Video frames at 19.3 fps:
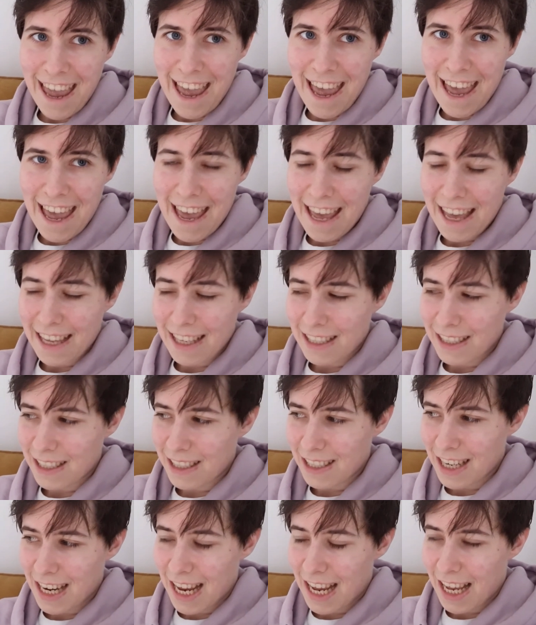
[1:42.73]

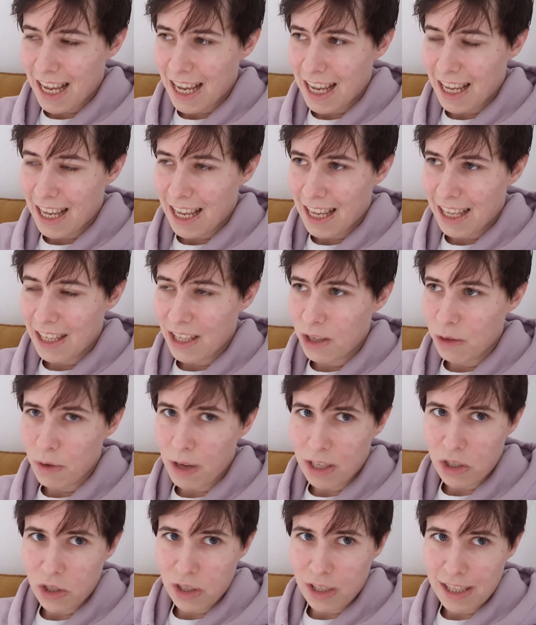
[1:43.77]
and you
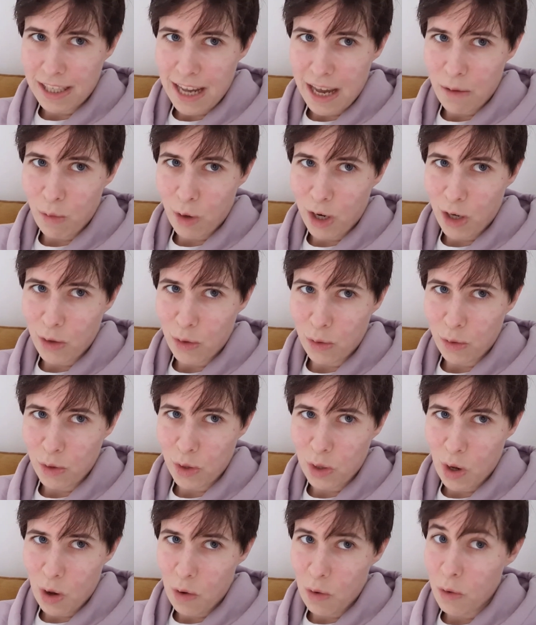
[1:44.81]
get to decide what I do.
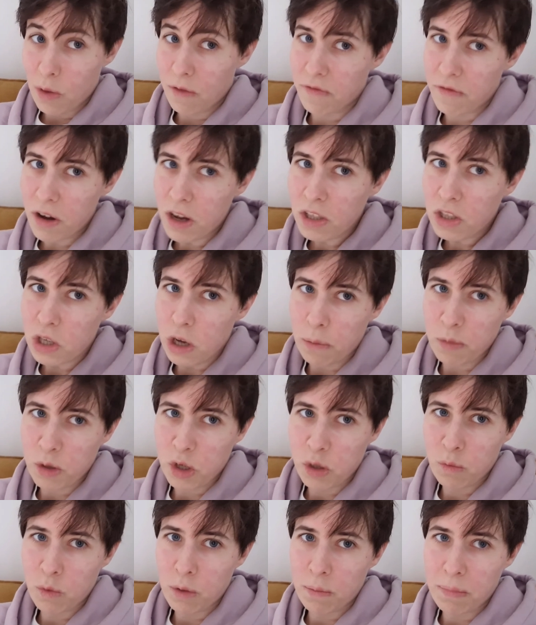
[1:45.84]
So the first
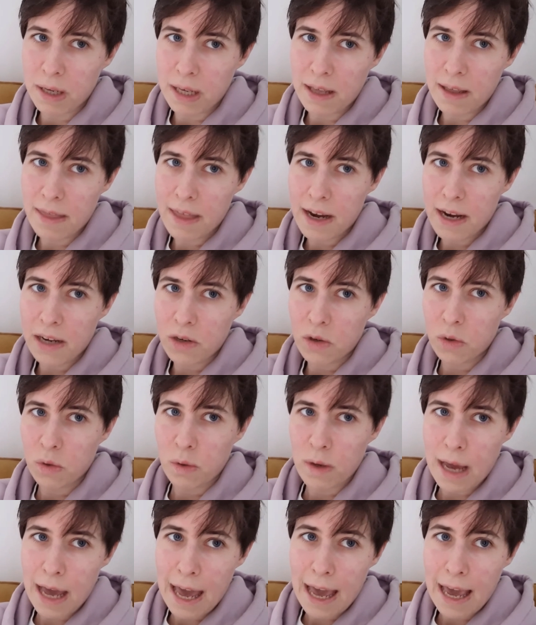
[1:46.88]
option would be that I
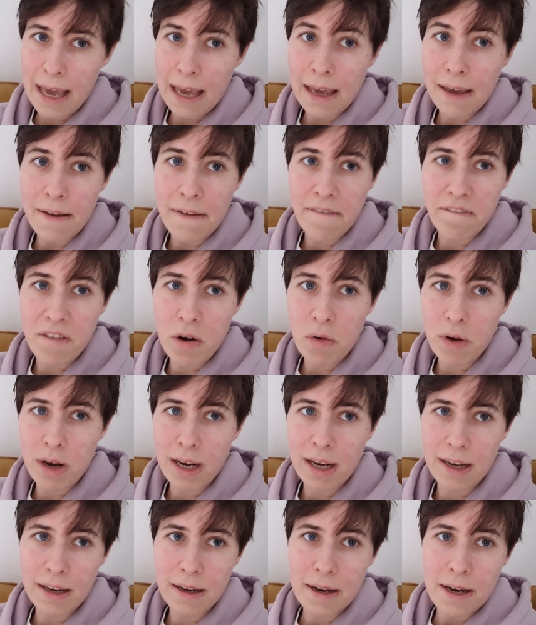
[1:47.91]
do a
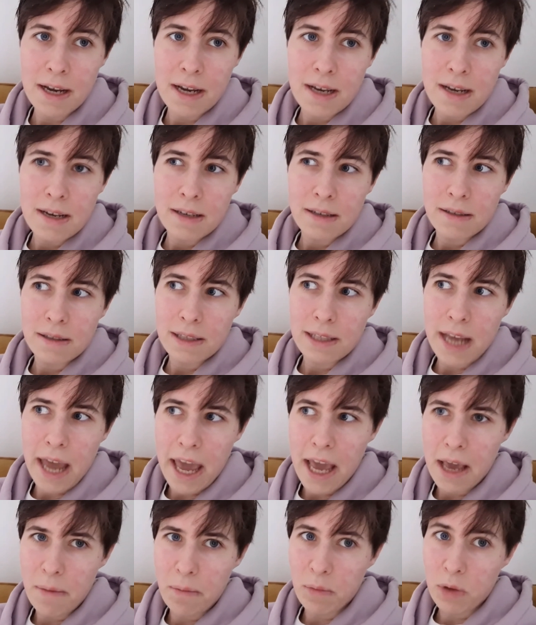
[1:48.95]
very
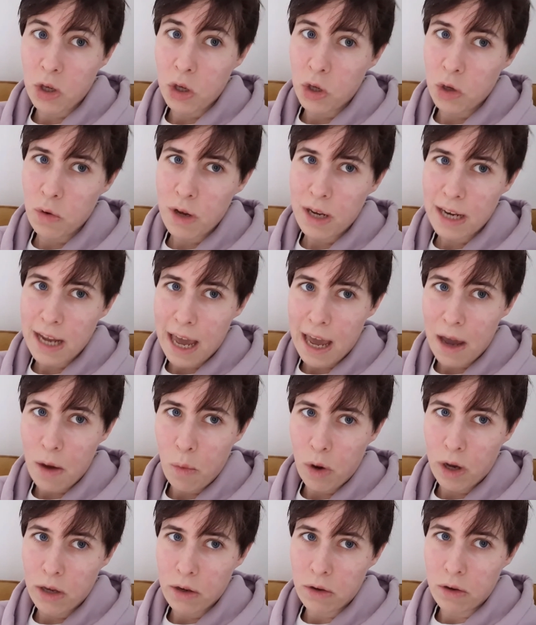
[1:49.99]
tame Q&A
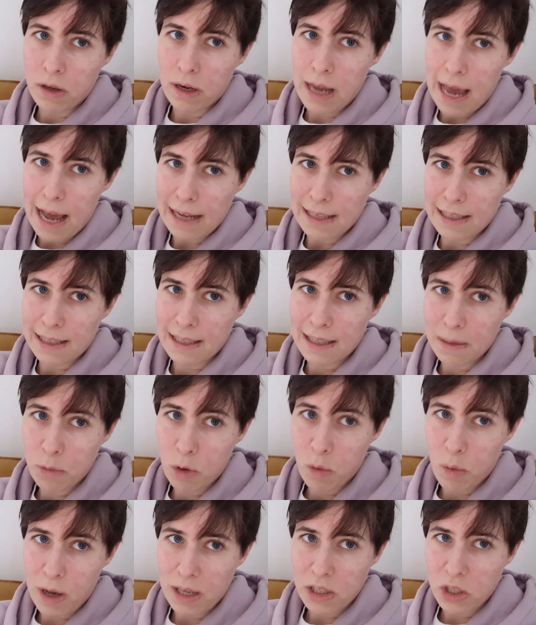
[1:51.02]
where you can ask some
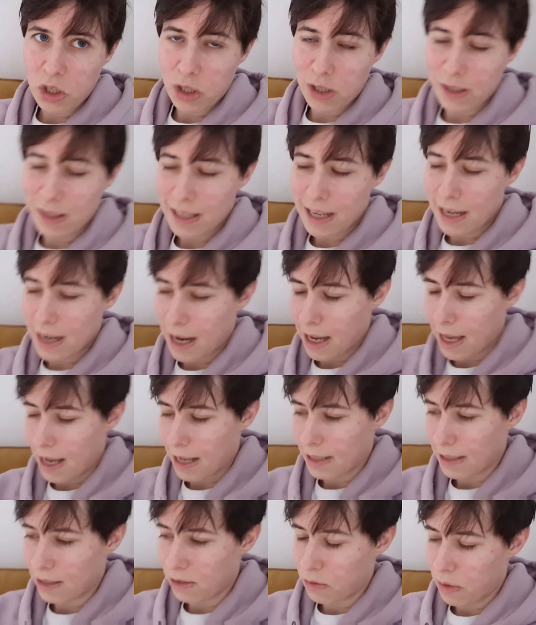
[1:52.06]
questions and I
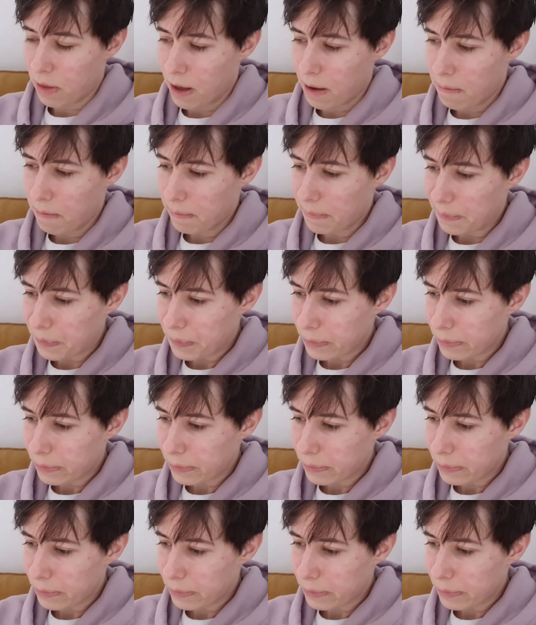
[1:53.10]
answer them.